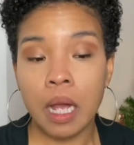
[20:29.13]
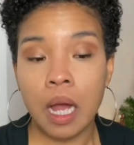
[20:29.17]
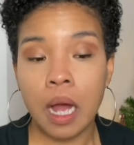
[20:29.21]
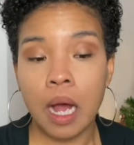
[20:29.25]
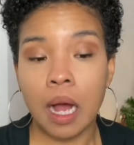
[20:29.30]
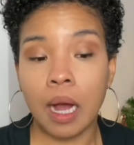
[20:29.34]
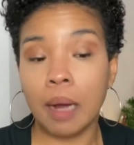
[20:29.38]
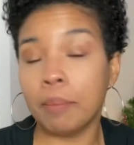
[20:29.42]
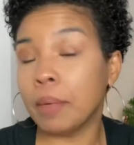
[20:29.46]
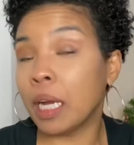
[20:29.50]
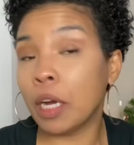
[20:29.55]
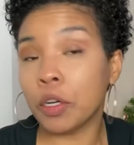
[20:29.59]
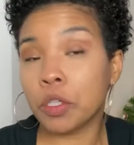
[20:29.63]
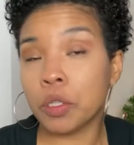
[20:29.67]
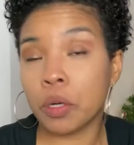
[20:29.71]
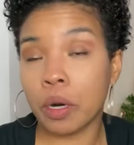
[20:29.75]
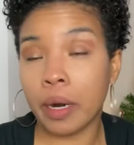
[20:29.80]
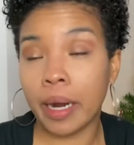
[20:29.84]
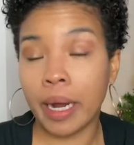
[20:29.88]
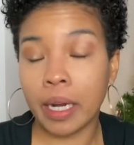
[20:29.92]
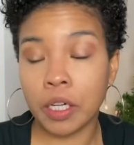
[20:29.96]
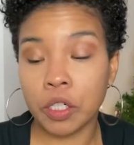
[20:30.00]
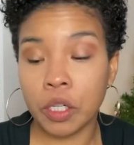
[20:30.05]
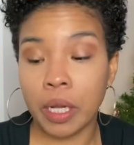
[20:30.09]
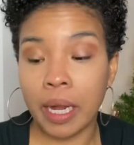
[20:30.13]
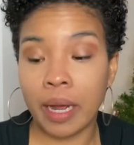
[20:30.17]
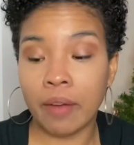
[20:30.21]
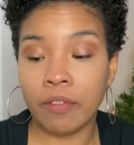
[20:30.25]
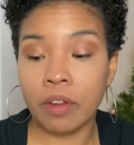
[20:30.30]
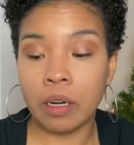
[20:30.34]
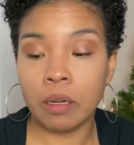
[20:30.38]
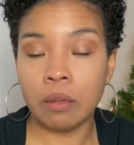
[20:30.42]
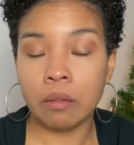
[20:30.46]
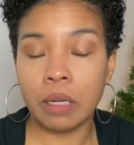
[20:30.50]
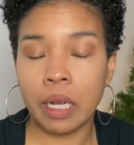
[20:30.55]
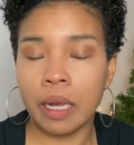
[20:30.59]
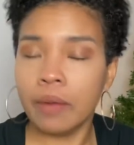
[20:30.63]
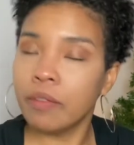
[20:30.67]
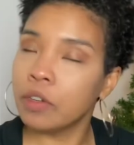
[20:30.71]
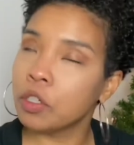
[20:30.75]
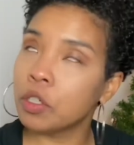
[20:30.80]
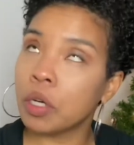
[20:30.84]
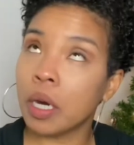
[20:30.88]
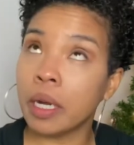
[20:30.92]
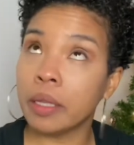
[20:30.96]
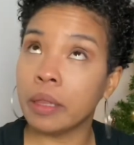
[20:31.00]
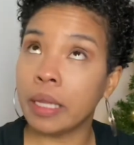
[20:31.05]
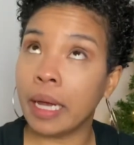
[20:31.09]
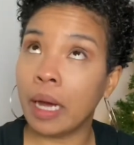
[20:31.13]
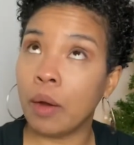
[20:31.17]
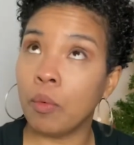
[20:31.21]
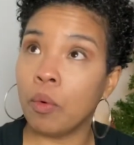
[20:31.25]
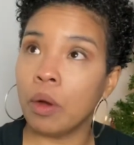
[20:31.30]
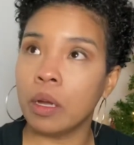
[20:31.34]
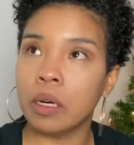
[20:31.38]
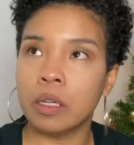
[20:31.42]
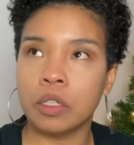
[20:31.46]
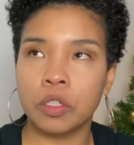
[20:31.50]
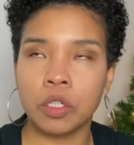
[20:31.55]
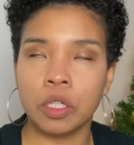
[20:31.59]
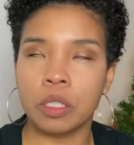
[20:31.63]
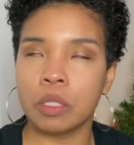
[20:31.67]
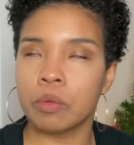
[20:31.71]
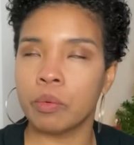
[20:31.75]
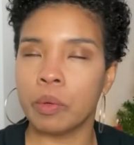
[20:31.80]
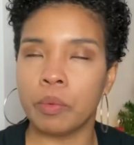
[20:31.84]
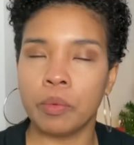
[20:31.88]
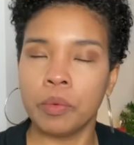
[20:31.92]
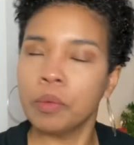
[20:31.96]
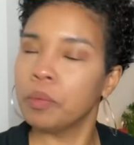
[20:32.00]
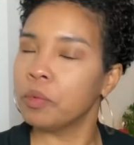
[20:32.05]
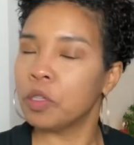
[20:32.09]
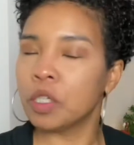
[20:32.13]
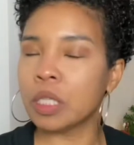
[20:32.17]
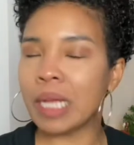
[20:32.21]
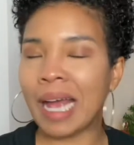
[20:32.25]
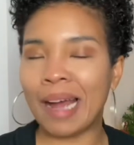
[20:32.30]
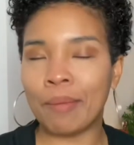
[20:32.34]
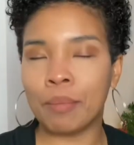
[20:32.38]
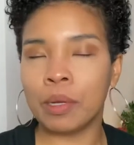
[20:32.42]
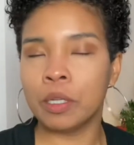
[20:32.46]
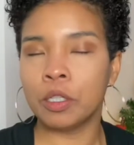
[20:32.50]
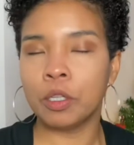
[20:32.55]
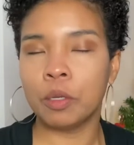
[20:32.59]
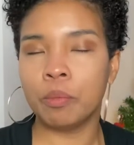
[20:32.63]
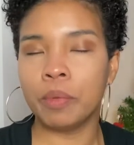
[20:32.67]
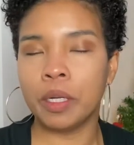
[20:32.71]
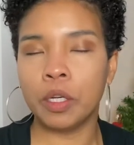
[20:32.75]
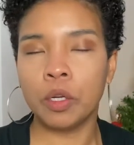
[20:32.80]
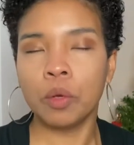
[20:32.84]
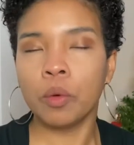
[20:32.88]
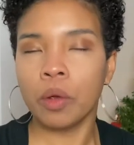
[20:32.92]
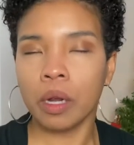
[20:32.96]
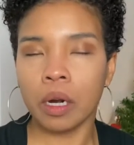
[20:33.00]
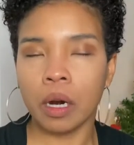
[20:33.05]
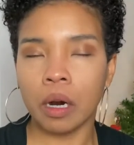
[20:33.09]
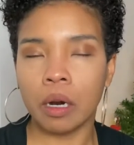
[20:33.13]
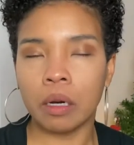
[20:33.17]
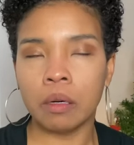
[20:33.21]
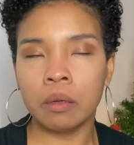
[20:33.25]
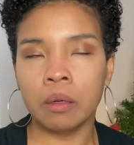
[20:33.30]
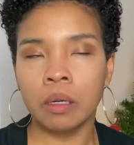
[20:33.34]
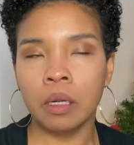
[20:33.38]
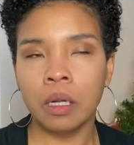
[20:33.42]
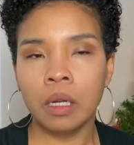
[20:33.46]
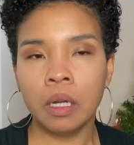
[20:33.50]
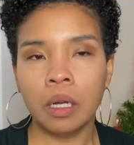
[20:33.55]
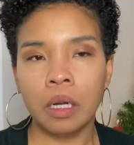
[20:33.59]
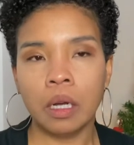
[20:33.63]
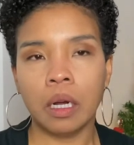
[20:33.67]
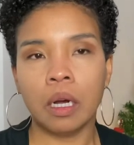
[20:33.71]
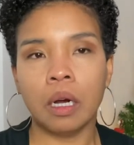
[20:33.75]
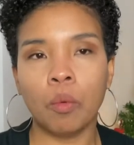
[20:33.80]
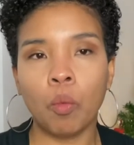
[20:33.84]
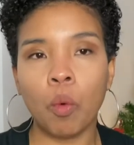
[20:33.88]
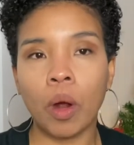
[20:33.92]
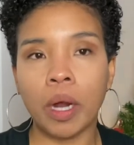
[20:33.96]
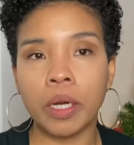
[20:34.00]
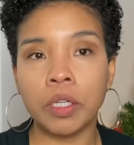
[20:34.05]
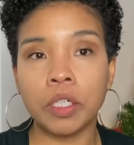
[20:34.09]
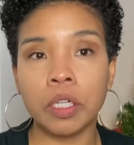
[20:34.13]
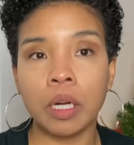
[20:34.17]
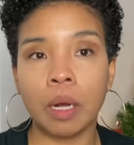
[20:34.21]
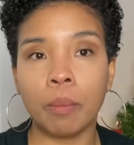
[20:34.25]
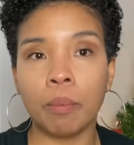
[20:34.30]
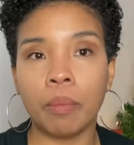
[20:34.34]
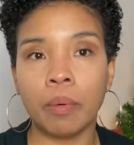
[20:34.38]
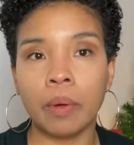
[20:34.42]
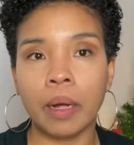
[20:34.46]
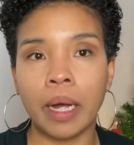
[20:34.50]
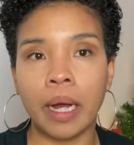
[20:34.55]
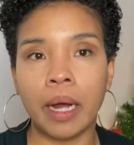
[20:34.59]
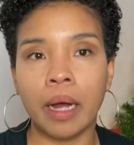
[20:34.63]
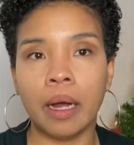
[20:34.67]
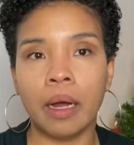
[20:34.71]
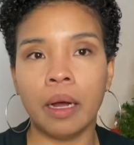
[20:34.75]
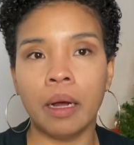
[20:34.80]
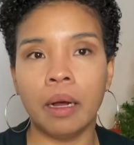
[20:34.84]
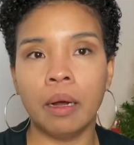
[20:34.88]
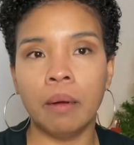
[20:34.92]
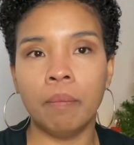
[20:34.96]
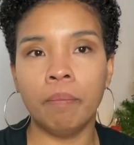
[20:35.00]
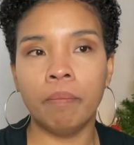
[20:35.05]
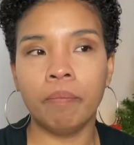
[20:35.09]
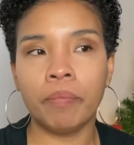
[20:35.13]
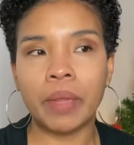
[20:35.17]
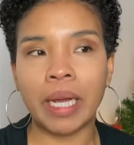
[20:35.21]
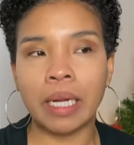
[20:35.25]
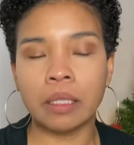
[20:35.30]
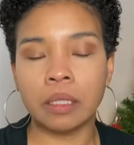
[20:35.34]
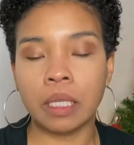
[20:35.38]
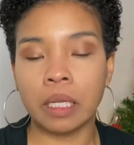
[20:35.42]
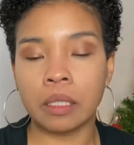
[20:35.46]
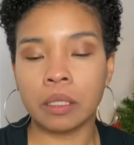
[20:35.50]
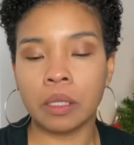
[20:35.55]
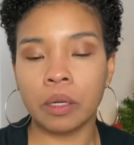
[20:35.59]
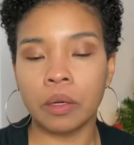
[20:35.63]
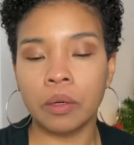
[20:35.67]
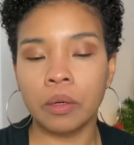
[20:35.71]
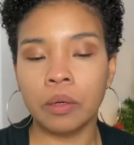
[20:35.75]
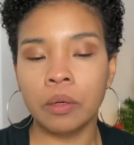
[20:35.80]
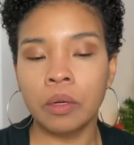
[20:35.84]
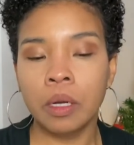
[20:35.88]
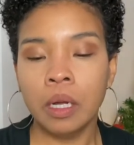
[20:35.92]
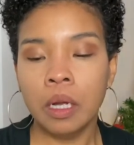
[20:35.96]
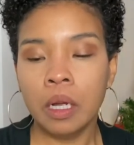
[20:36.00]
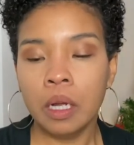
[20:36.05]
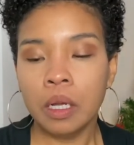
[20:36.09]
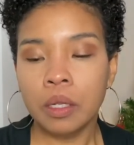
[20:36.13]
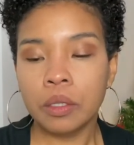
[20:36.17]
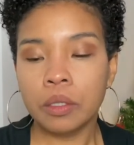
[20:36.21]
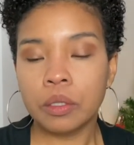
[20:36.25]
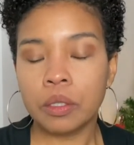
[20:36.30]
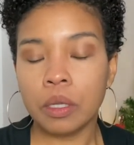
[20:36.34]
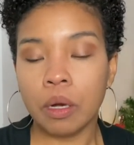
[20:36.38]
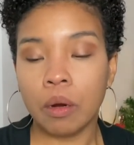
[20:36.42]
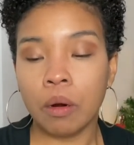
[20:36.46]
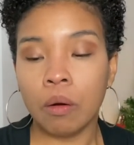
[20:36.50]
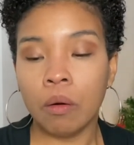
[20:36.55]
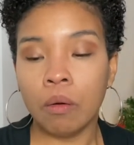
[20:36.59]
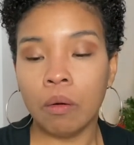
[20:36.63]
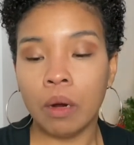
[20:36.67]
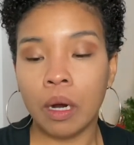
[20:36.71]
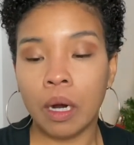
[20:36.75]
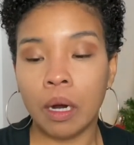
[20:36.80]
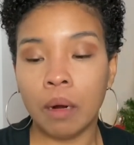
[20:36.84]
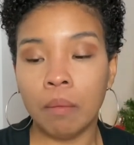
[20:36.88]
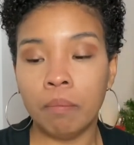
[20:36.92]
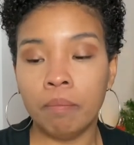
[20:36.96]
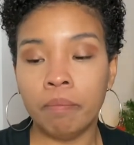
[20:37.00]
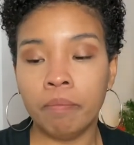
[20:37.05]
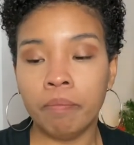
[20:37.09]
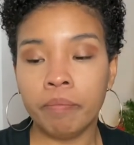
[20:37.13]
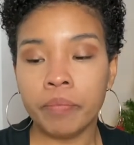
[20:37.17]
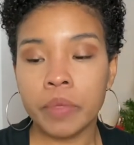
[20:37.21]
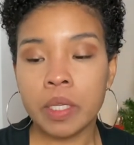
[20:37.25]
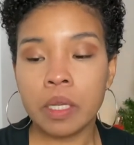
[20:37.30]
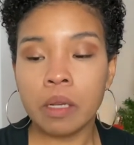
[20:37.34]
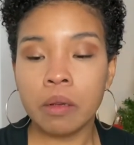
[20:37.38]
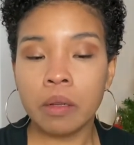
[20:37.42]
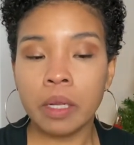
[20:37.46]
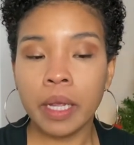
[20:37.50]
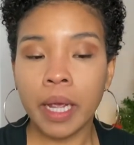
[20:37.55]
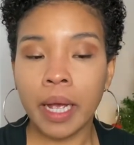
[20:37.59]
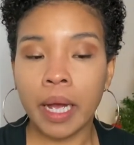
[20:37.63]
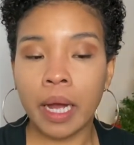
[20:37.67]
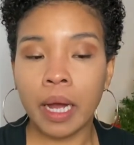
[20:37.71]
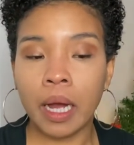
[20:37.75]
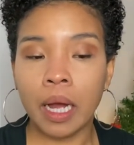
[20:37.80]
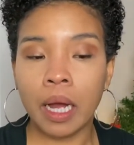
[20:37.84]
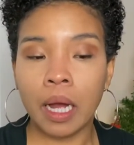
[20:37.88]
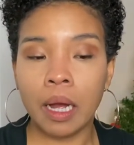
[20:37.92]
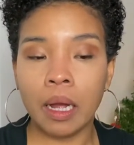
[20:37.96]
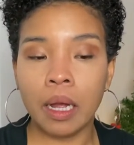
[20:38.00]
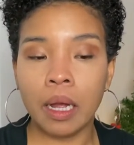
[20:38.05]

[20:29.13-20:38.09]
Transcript: I'm not sure. I actually haven't tried that one. It's just we just happened to be doing our wine shop at Tesco. So yeah.